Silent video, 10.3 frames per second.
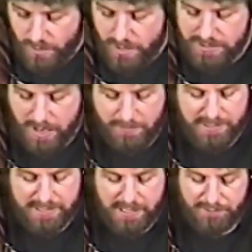I saw
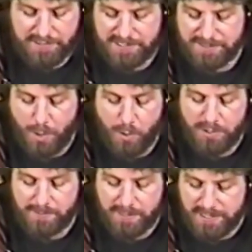myself as a
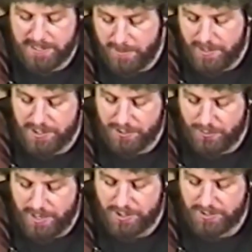spokesman to my
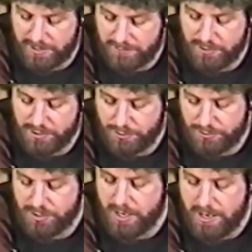generation in the
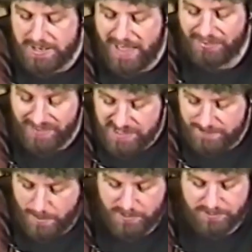church. Not the
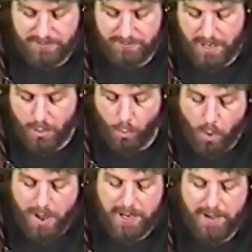spokesman, but
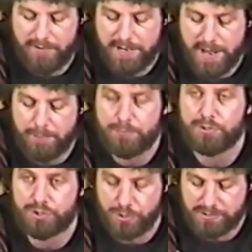one of a
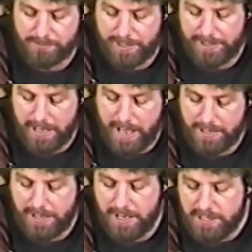number chosen by
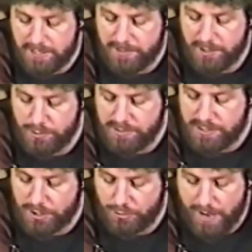God to be used
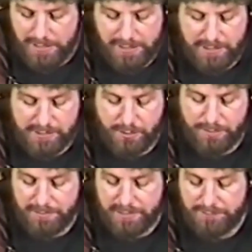to correct and
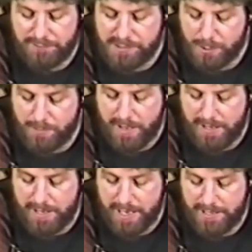exhort believers to obey
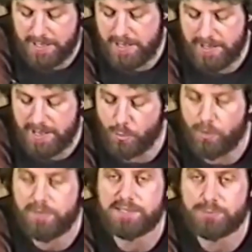God and
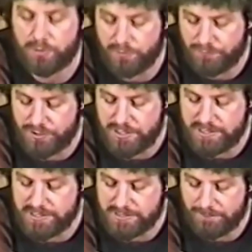win this world for
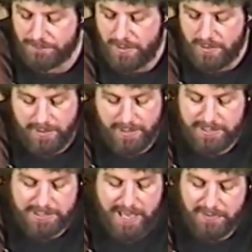Jesus.
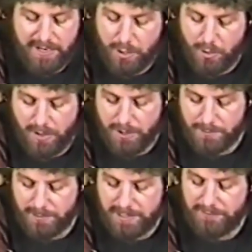It's not that I no
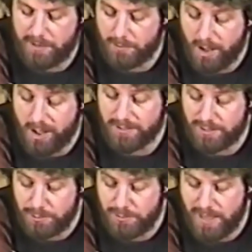longer believe that I'm called to
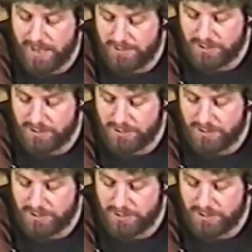do that.